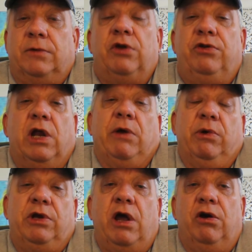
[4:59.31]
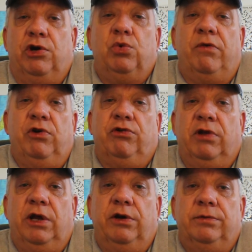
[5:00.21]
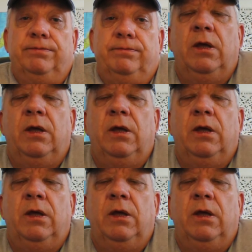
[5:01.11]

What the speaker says: until I retired 12 years later.